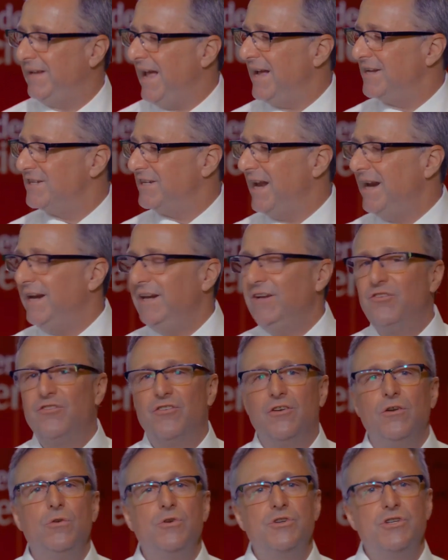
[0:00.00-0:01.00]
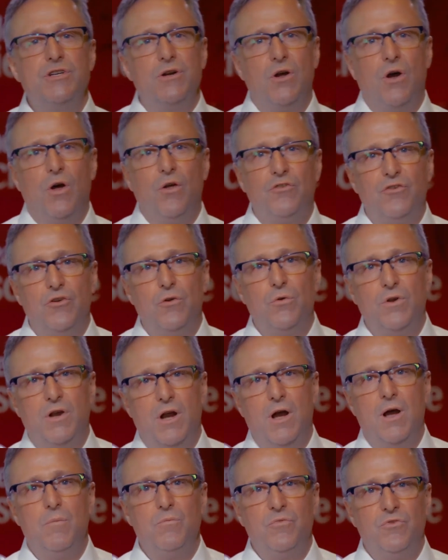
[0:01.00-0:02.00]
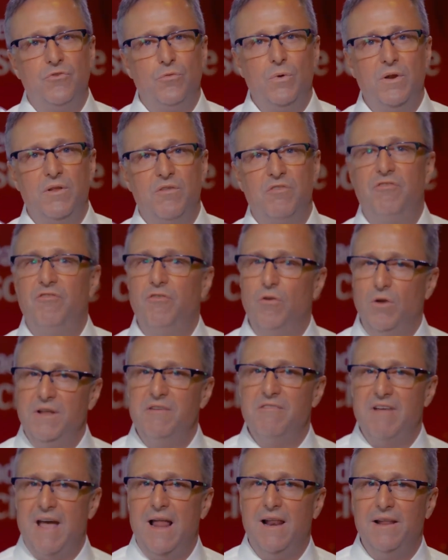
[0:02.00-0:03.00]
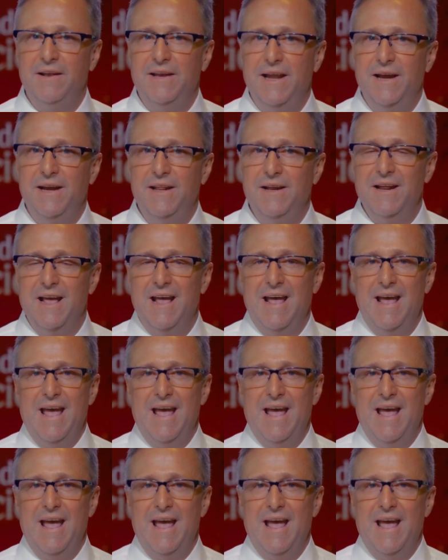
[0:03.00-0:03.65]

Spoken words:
Cascadion solution also comes with fully validated